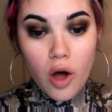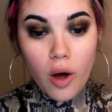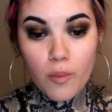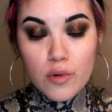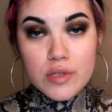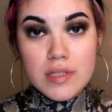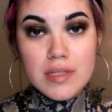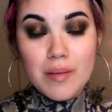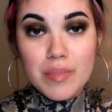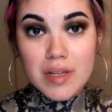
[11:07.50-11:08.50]
almost
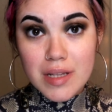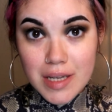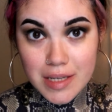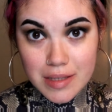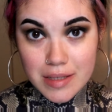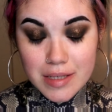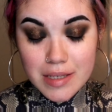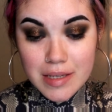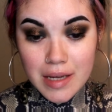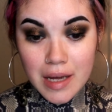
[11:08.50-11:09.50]
complete.
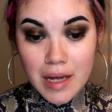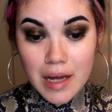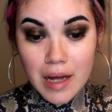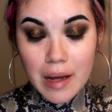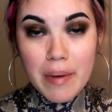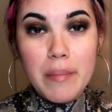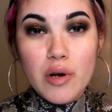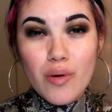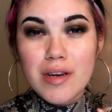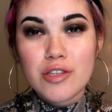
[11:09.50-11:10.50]
I'm gonna
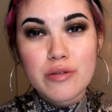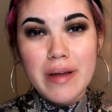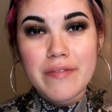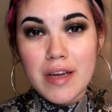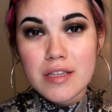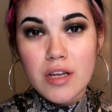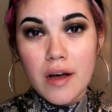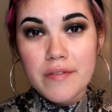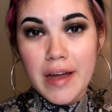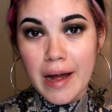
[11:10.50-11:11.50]
go ahead and do my face
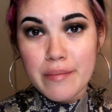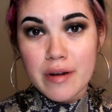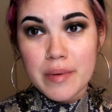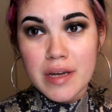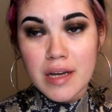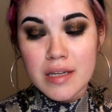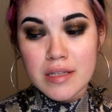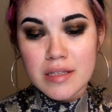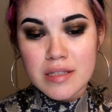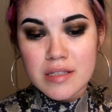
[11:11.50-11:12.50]
off camera
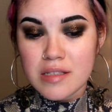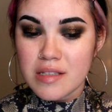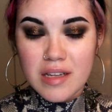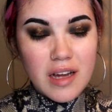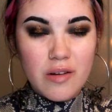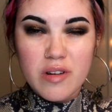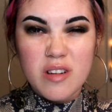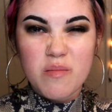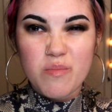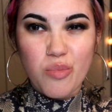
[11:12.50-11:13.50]
because I don't want
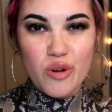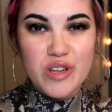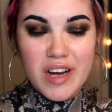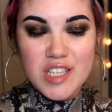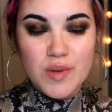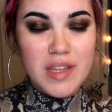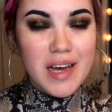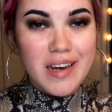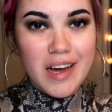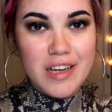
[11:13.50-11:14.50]
to bore you guys with
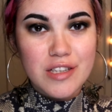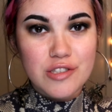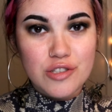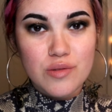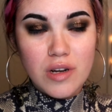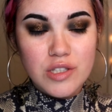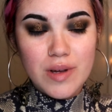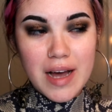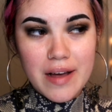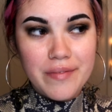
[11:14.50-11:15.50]
that. I do also
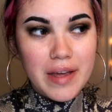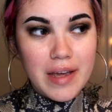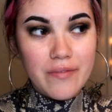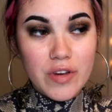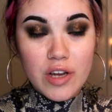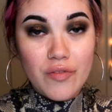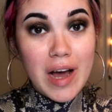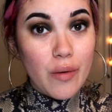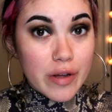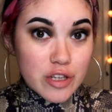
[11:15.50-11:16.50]
have a video of
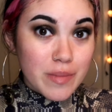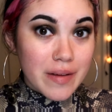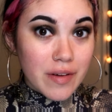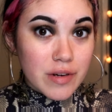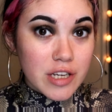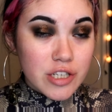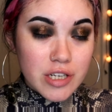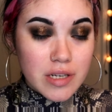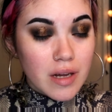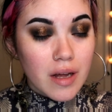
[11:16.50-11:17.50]
how I do my
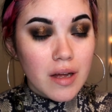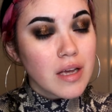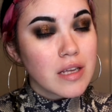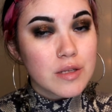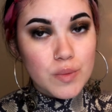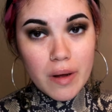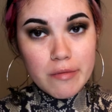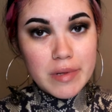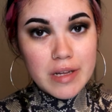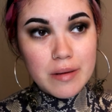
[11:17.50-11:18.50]
foundation. It's
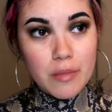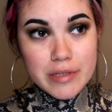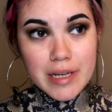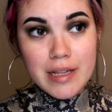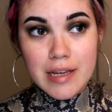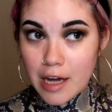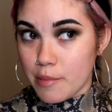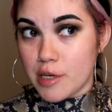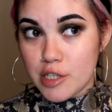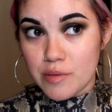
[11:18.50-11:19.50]
probably most likely how I'm
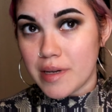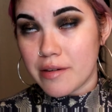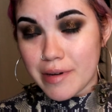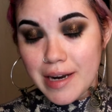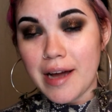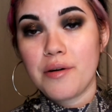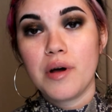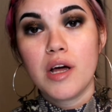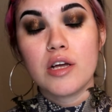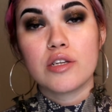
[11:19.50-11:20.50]
gonna do it right now.
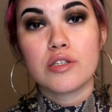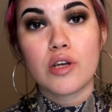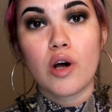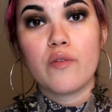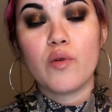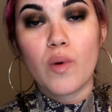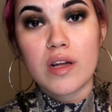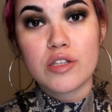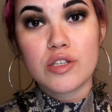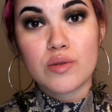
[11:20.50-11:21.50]
So if you
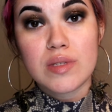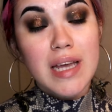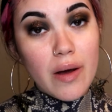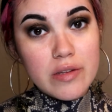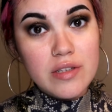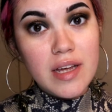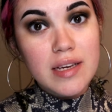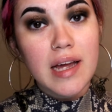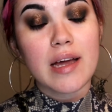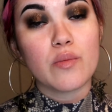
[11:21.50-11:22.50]
want to see how I do
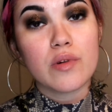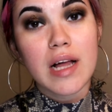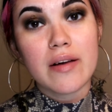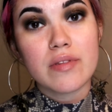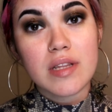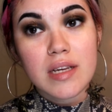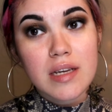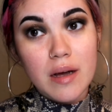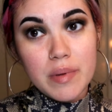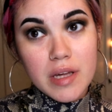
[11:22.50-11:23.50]
that, I will have a
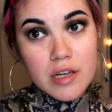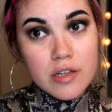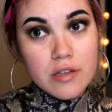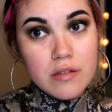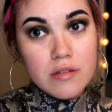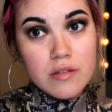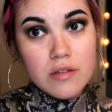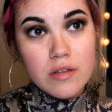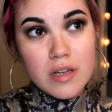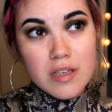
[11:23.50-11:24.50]
link up here.
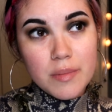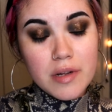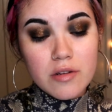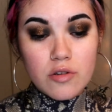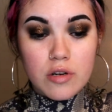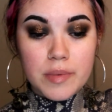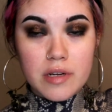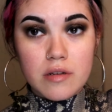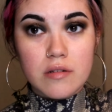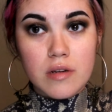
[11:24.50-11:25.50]
Is it up here or up
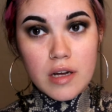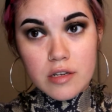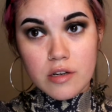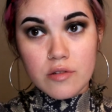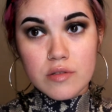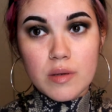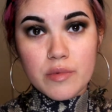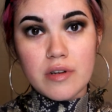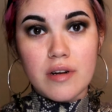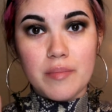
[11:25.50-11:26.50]
here? I don't know,
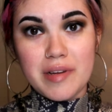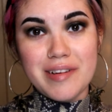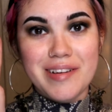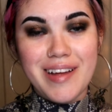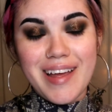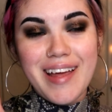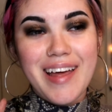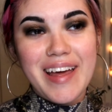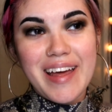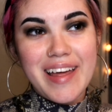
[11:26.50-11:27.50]
somewhere up here.
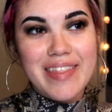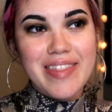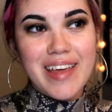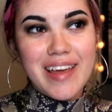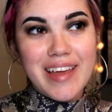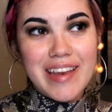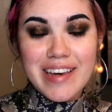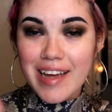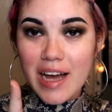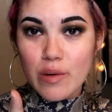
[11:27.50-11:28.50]
And
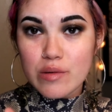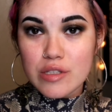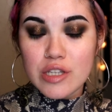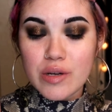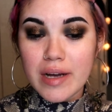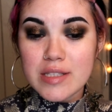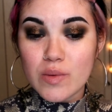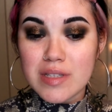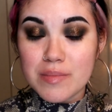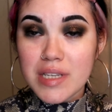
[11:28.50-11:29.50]
then I will see you guys
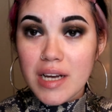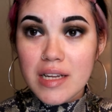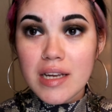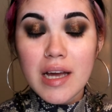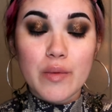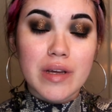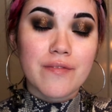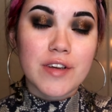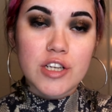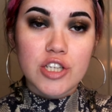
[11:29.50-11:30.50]
once I'm done and we can
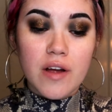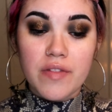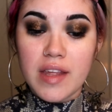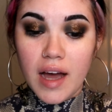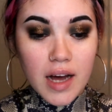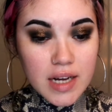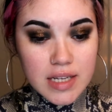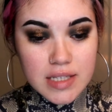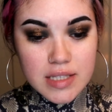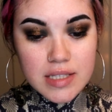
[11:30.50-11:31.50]
finish off the
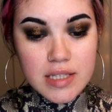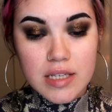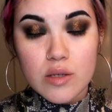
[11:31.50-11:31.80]
eyes